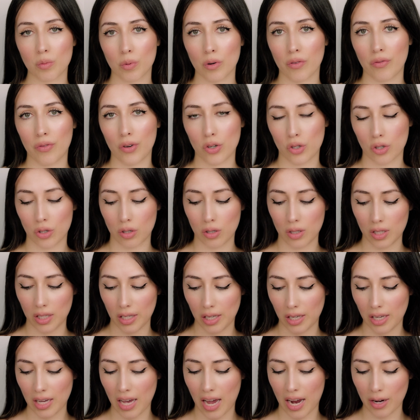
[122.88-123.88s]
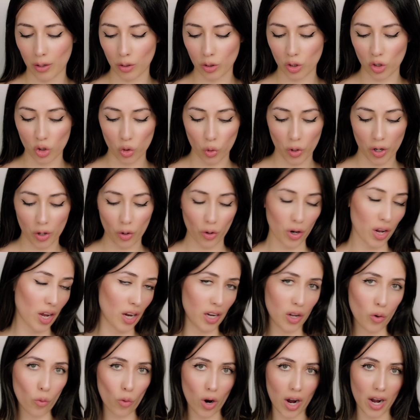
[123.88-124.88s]
professionally. I don't do it on
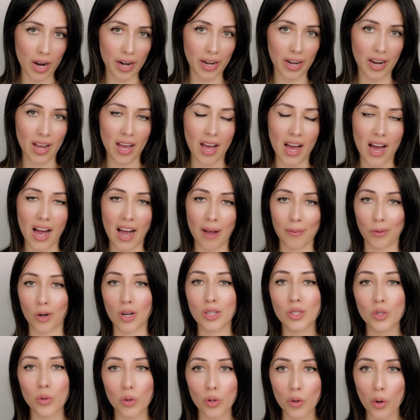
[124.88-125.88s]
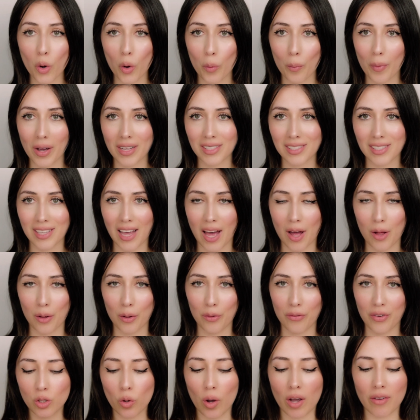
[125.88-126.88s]
anyone. I'm gonna do it on
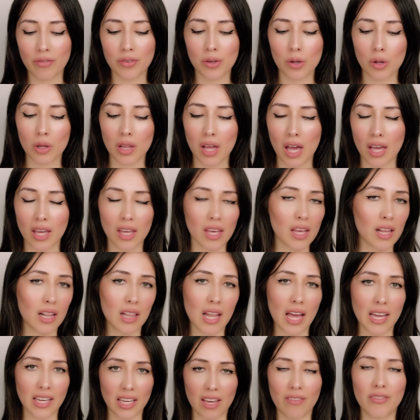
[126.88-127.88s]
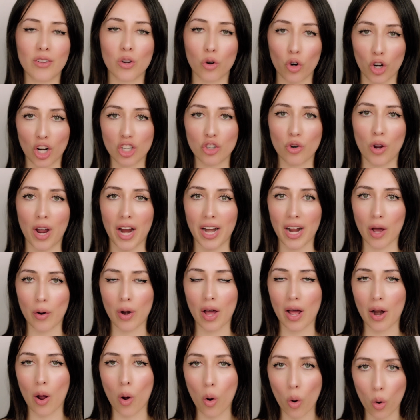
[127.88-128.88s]
myself. So I feel like if you're gonna try it
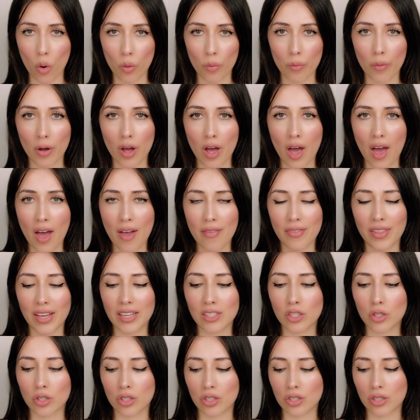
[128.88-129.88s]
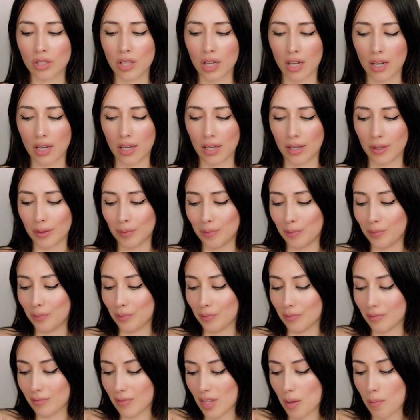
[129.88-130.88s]
out at home, then just
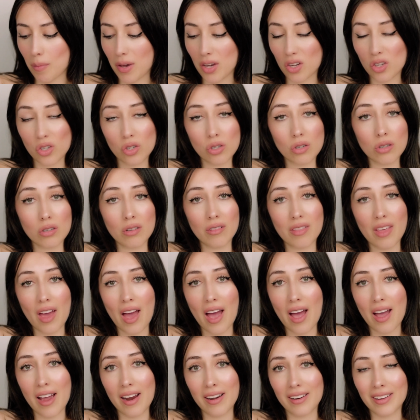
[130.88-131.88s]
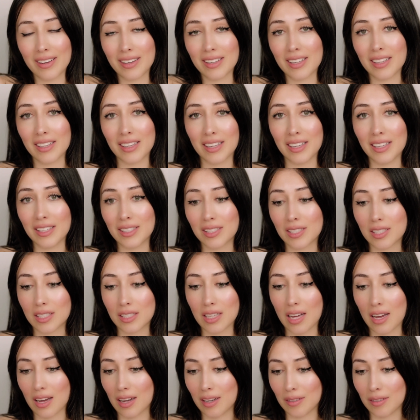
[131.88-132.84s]
make sure that it's